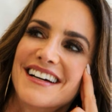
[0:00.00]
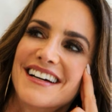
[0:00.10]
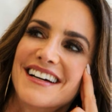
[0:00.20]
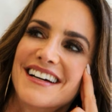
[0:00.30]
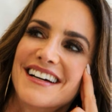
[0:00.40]

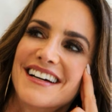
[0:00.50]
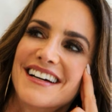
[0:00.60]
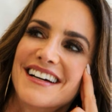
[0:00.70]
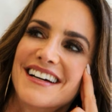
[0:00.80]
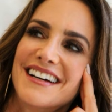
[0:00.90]

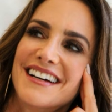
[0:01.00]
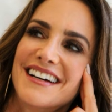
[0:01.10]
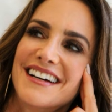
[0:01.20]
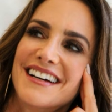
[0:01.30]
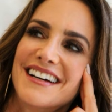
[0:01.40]

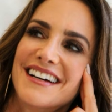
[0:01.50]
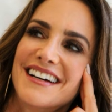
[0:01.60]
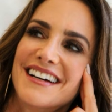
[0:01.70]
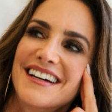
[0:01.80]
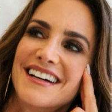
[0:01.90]

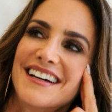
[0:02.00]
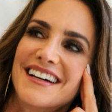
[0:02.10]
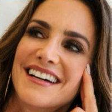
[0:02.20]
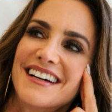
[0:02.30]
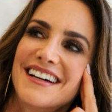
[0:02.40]

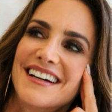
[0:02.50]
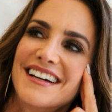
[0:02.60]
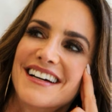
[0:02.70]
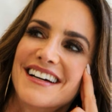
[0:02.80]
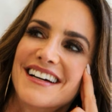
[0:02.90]

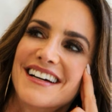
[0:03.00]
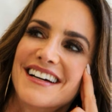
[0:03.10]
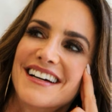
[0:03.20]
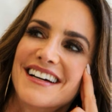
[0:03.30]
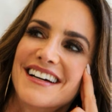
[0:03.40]

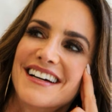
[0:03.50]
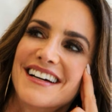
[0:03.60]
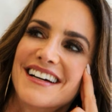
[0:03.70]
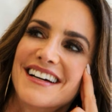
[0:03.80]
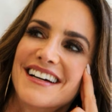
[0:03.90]

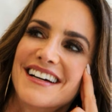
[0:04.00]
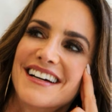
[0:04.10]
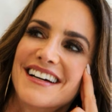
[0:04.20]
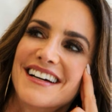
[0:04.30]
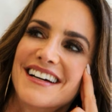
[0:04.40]

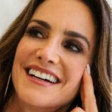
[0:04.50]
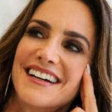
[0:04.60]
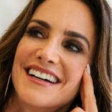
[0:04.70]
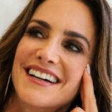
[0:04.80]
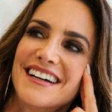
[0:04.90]

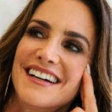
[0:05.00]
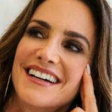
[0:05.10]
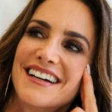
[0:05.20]
[no speech]